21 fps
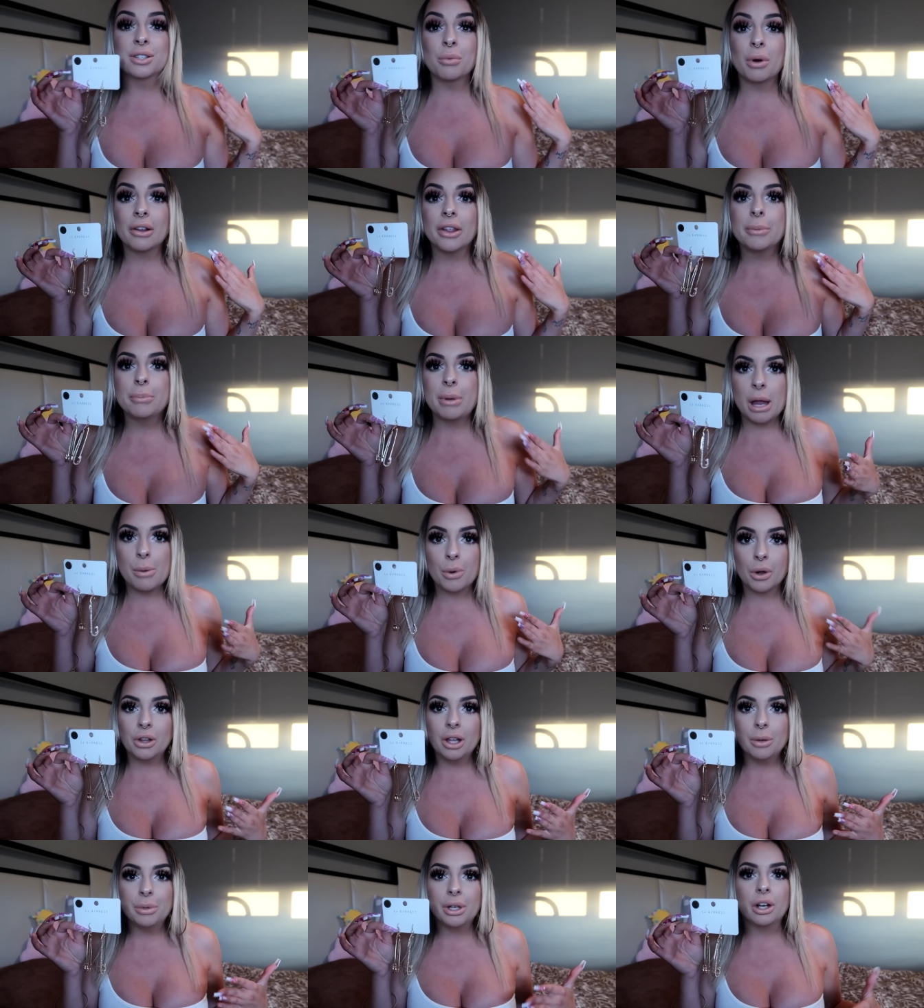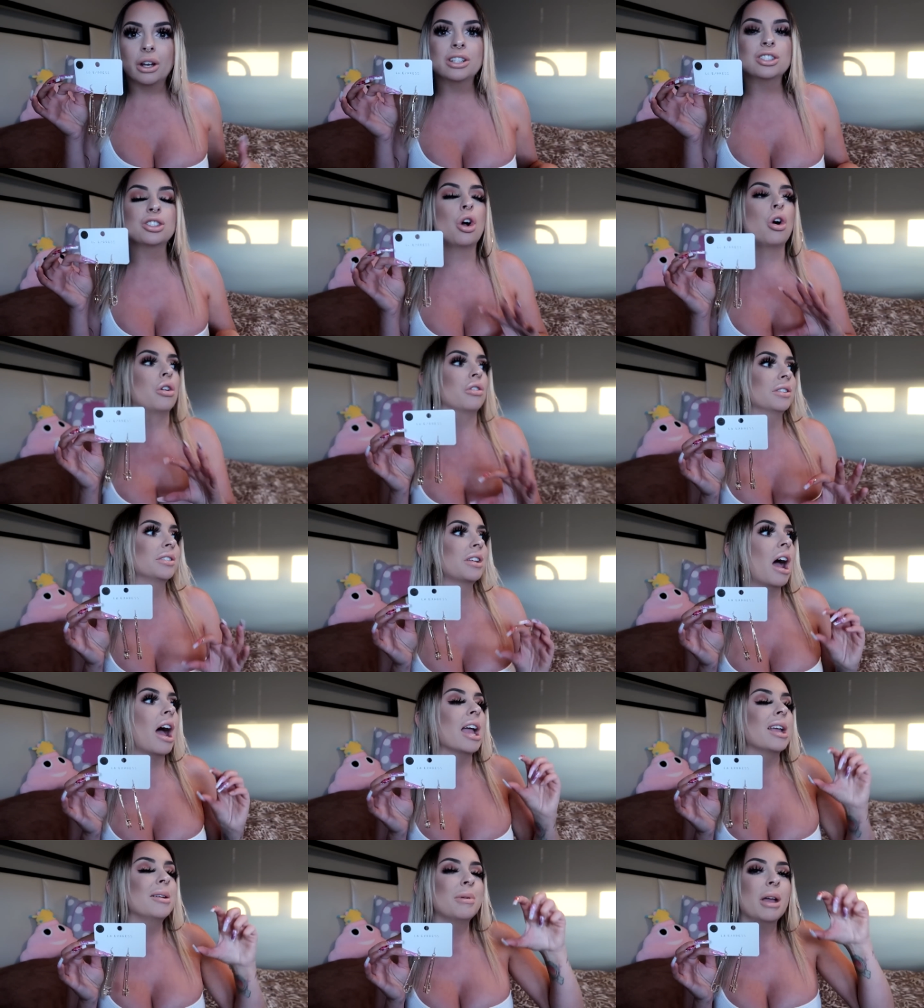to wear like paperclip earrings all the
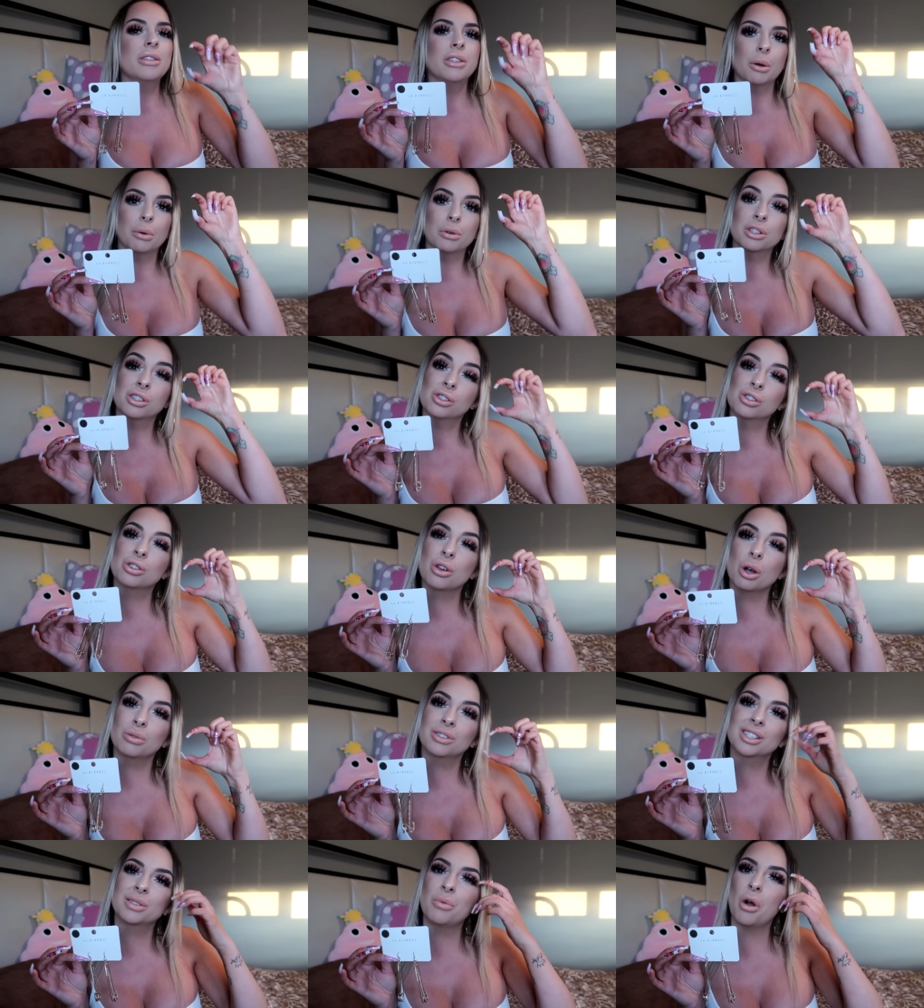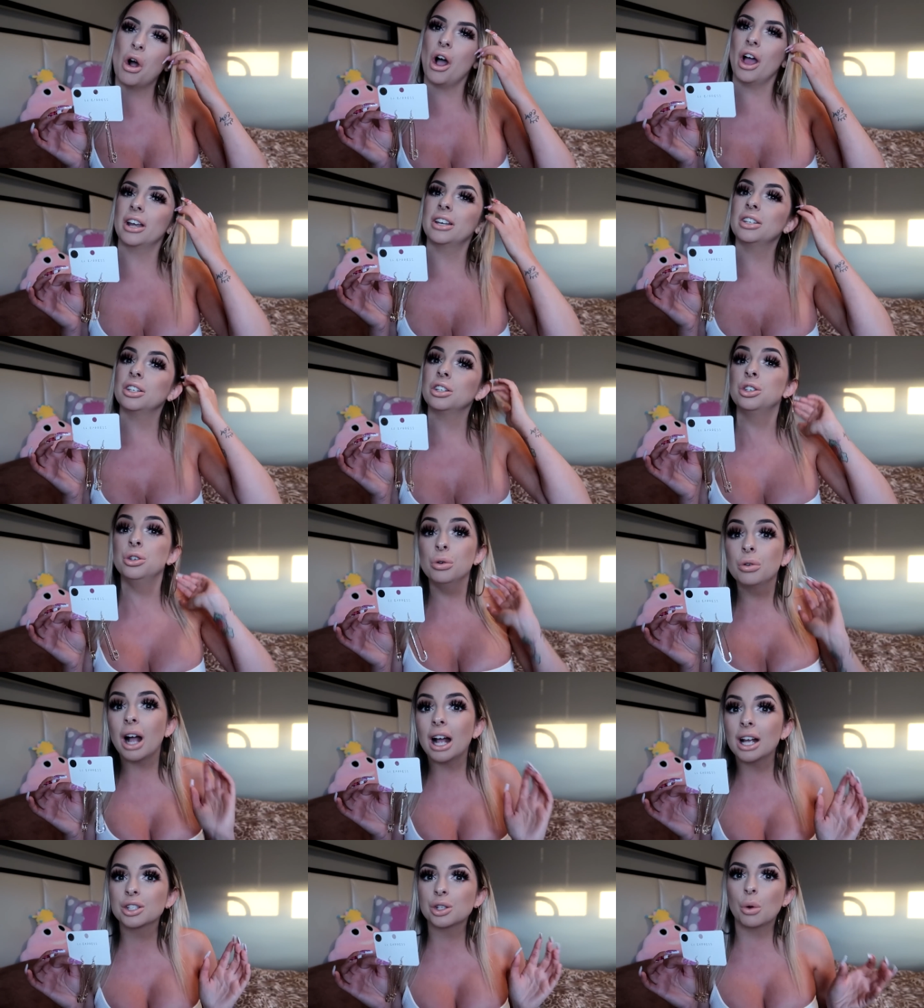time and they were so small. And you
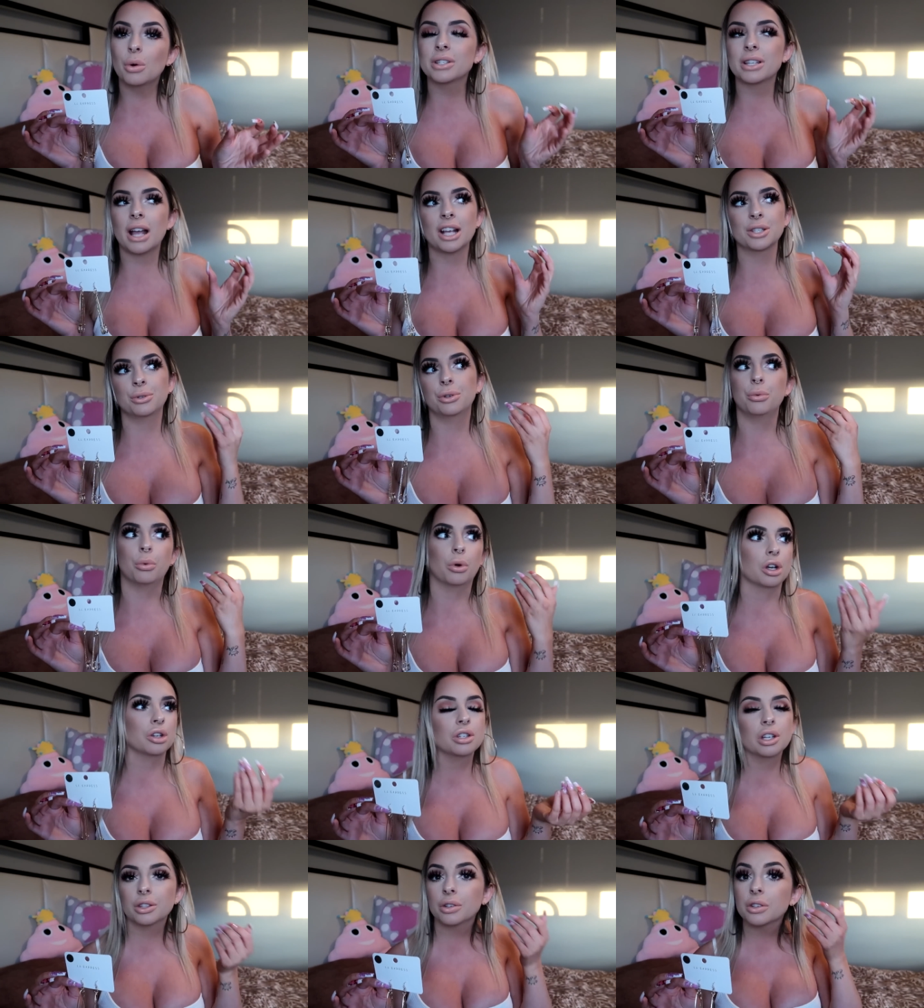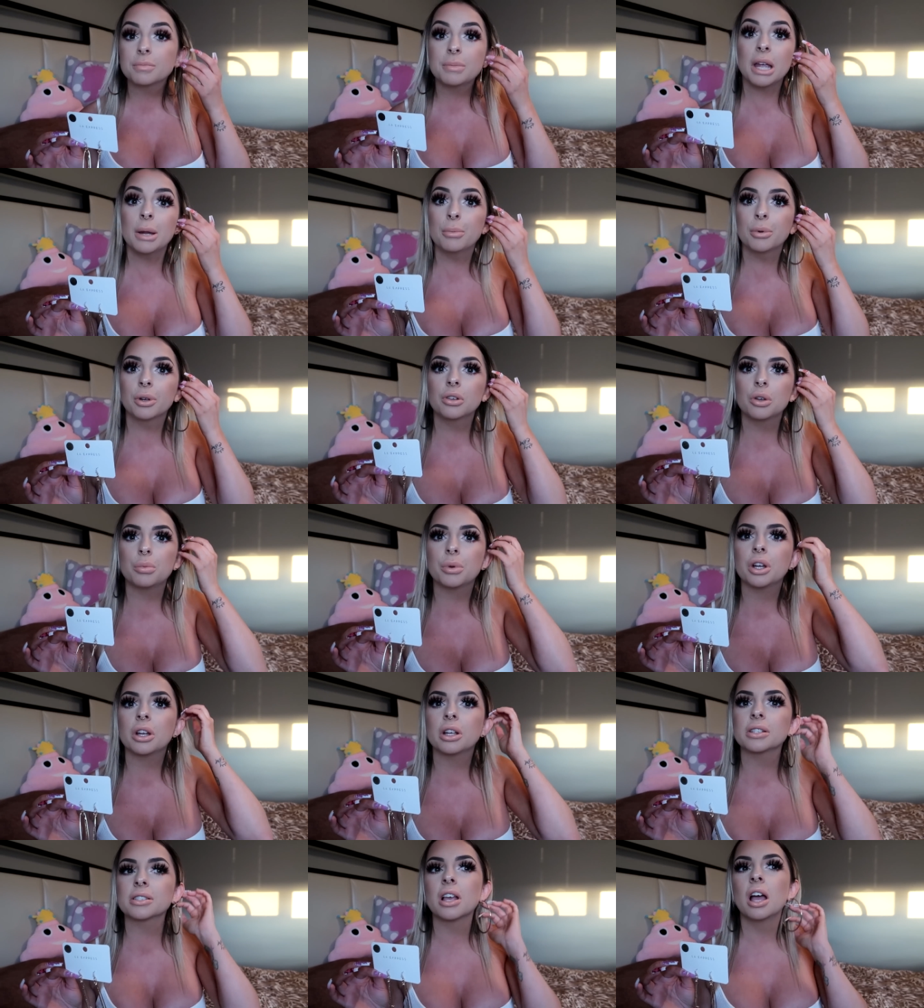guys always ask me, where'd you get those paperclip
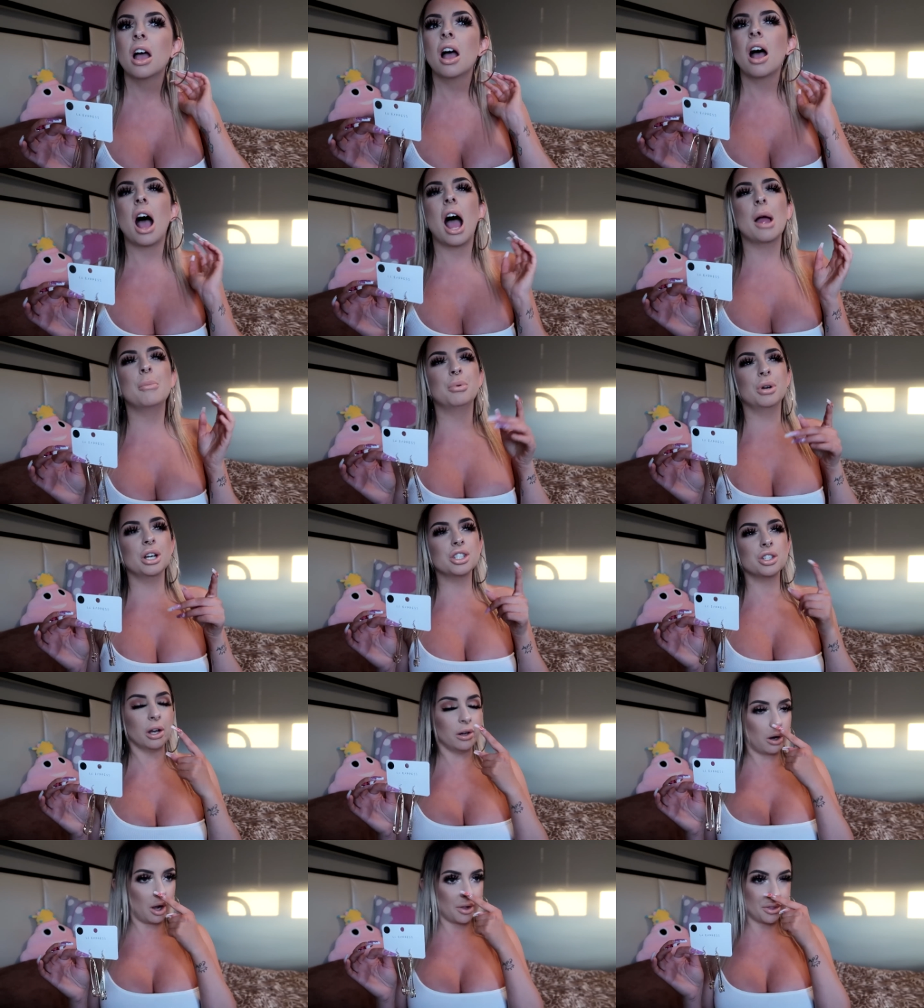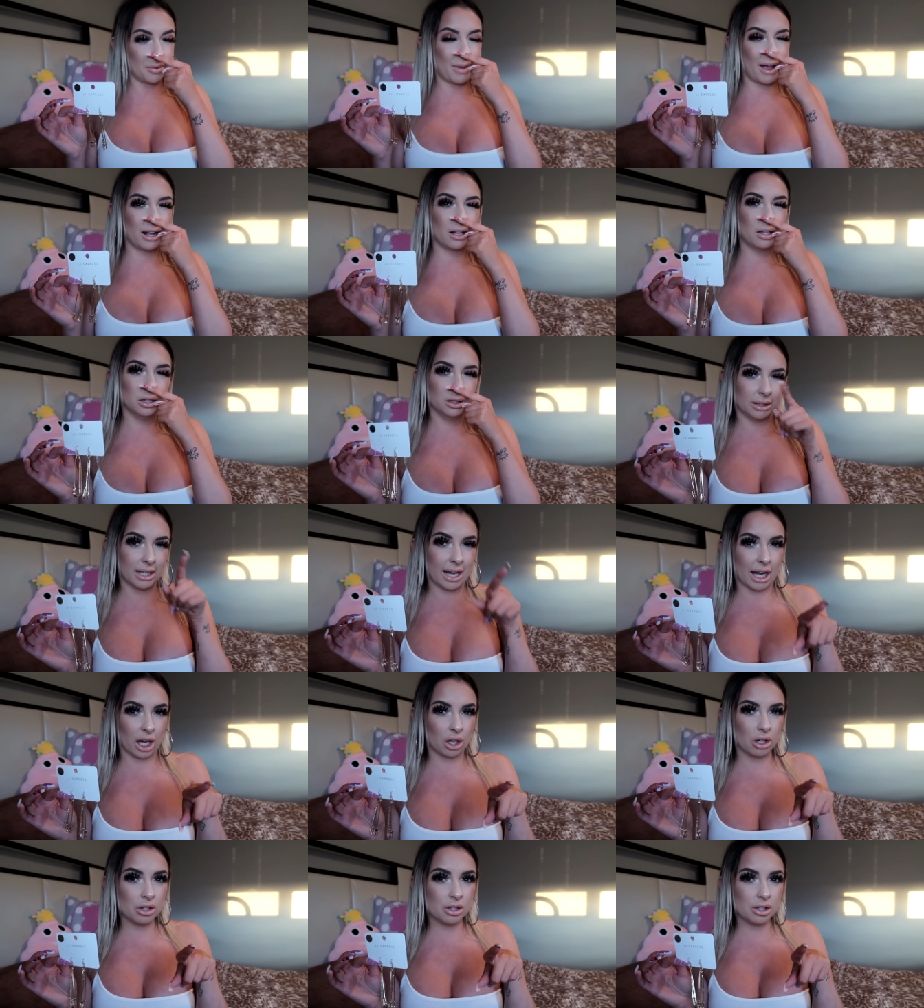earrings? I'm pretty sure I got them at
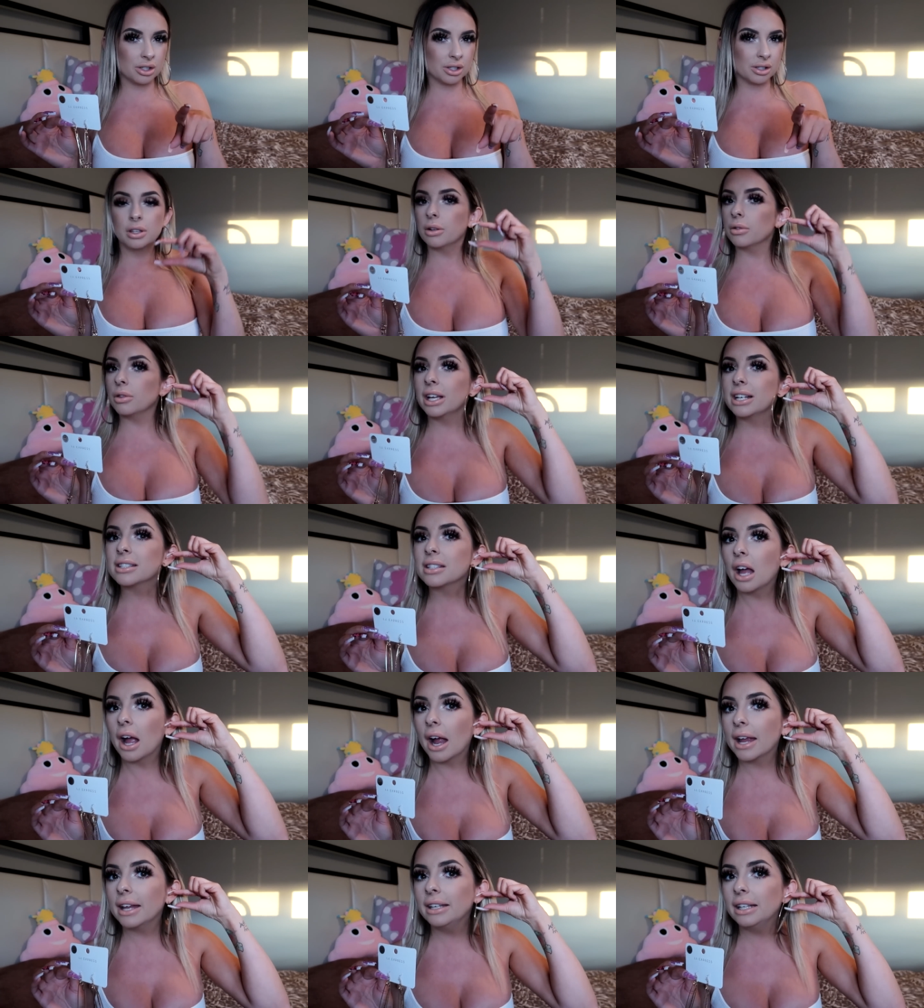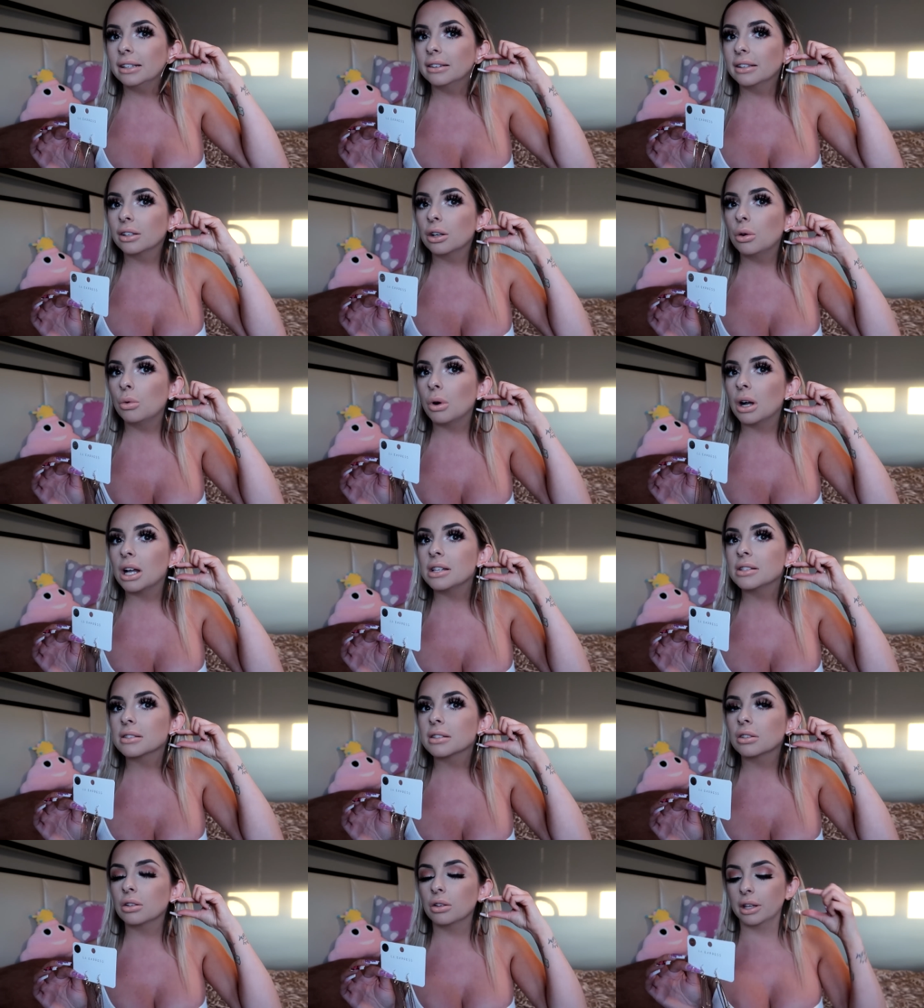Claire's. They're like tiny little
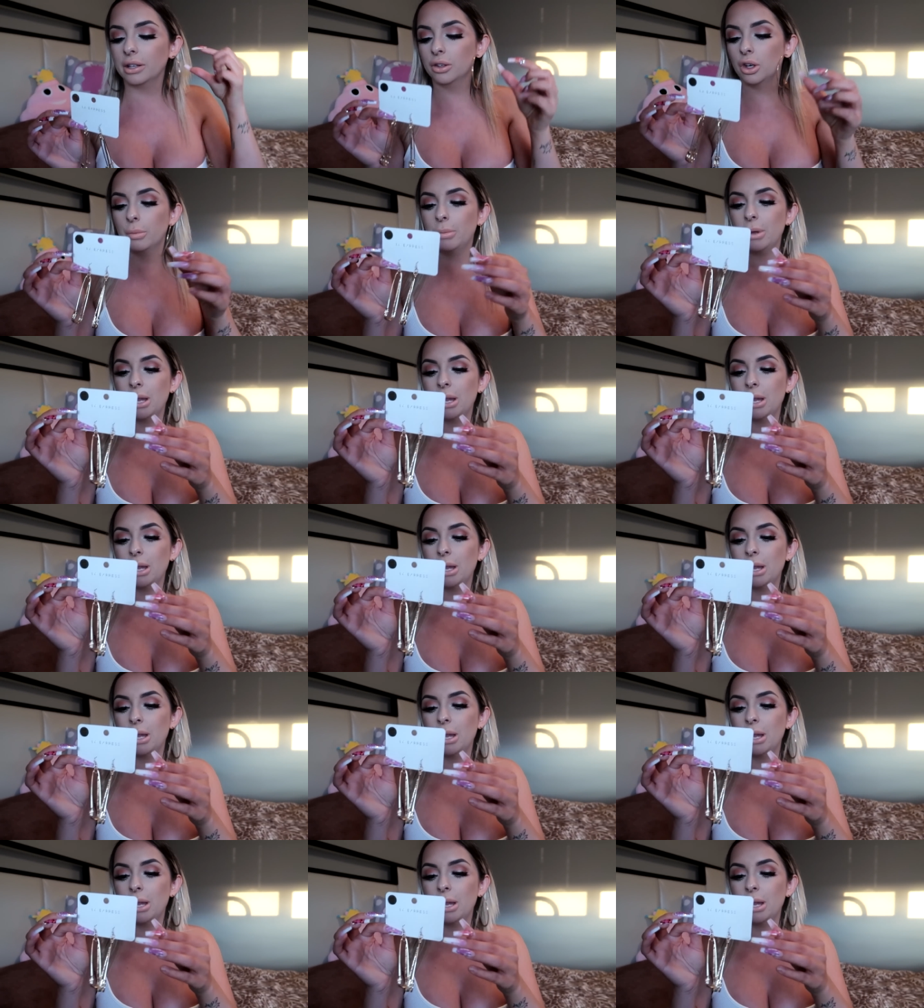ones and they're like little